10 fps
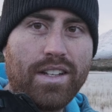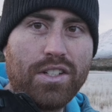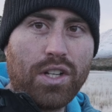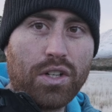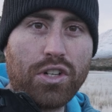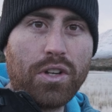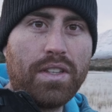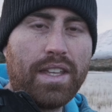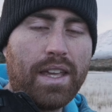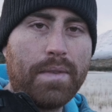So I'll show you
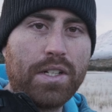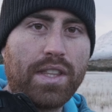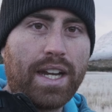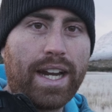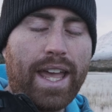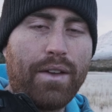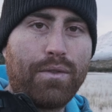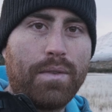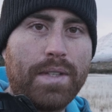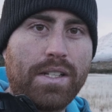the image that I get
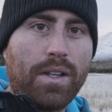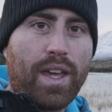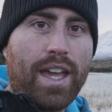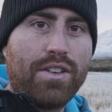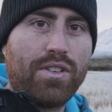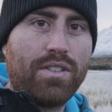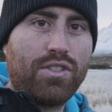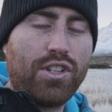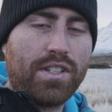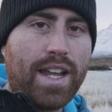from this location
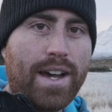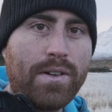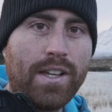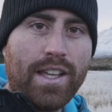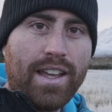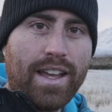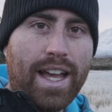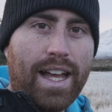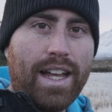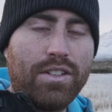just now,
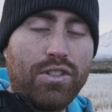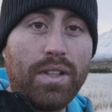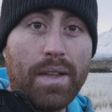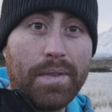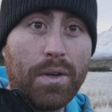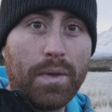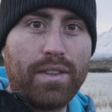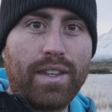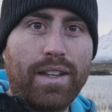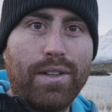and do let me know what you
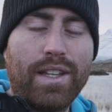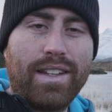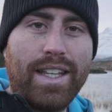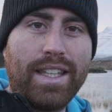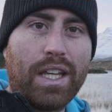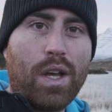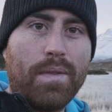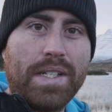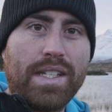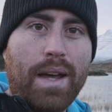think of it in the
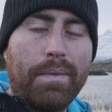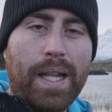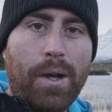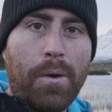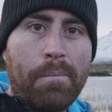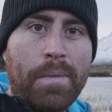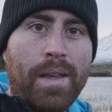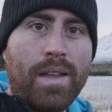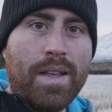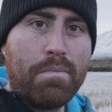comments down below.
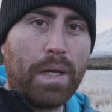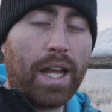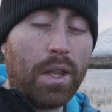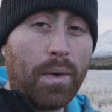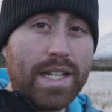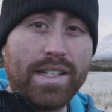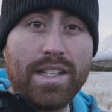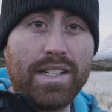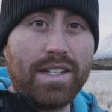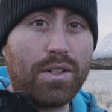But otherwise,
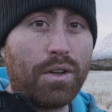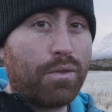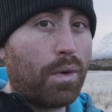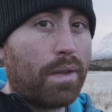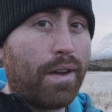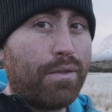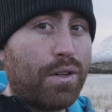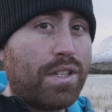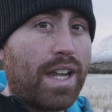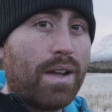this is sort of one of my
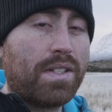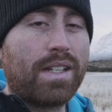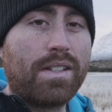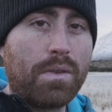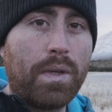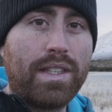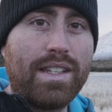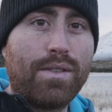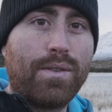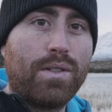first outings with
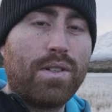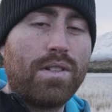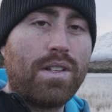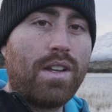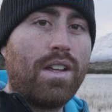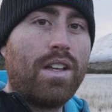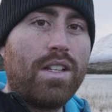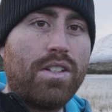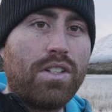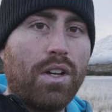these filters,
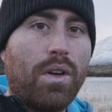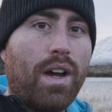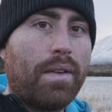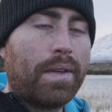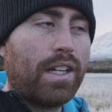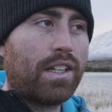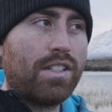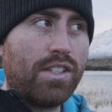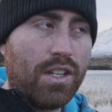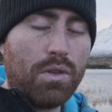so I'm going to
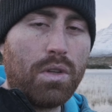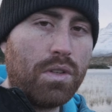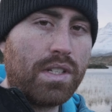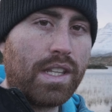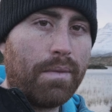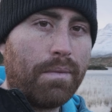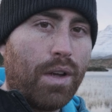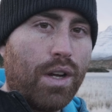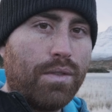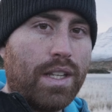continue using them
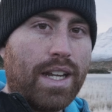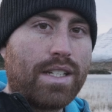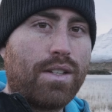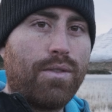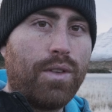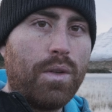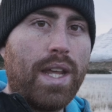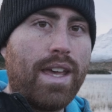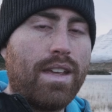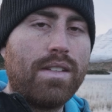over the next few
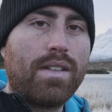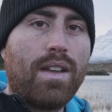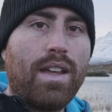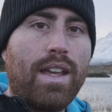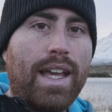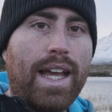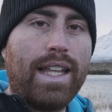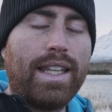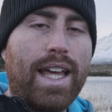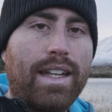days,
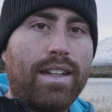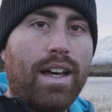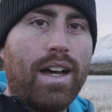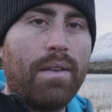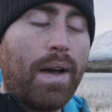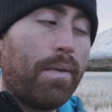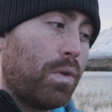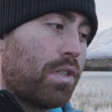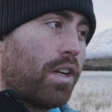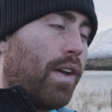and then I'm
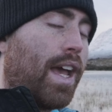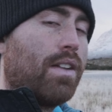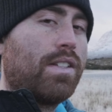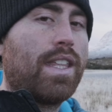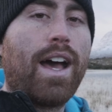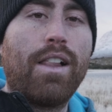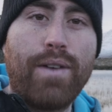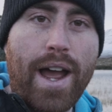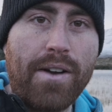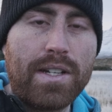also going out to the Isle of
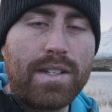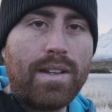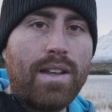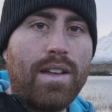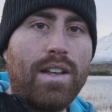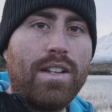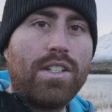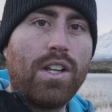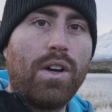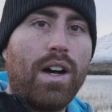Harris,
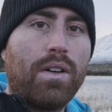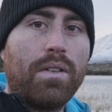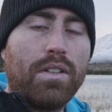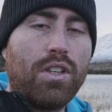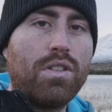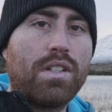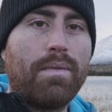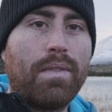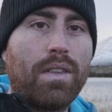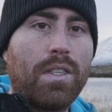so I'll use
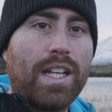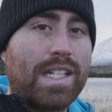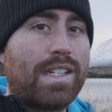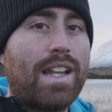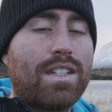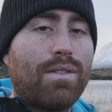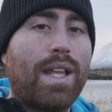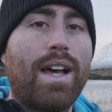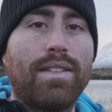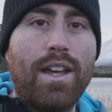them
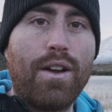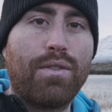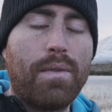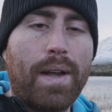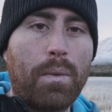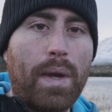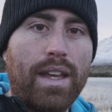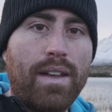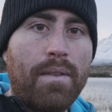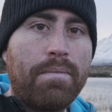extensively out there for about a
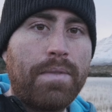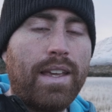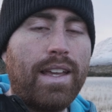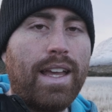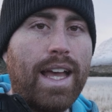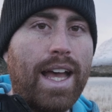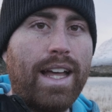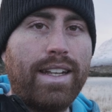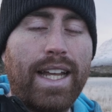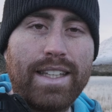week,
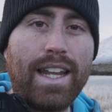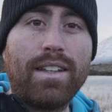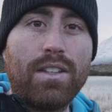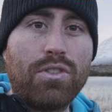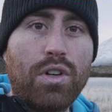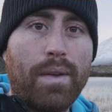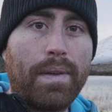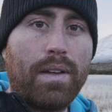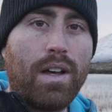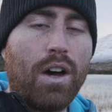and at the end of the trip
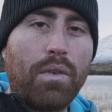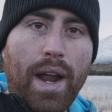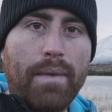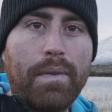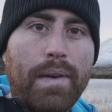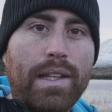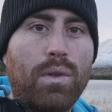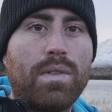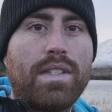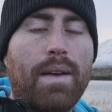I'll wrap my
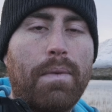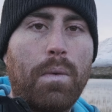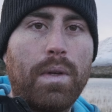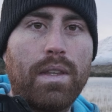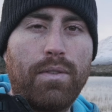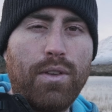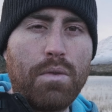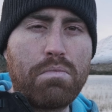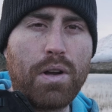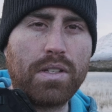thoughts up with a
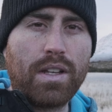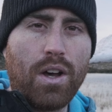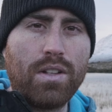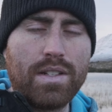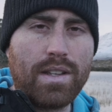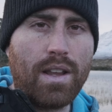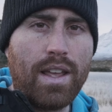few pros and cons,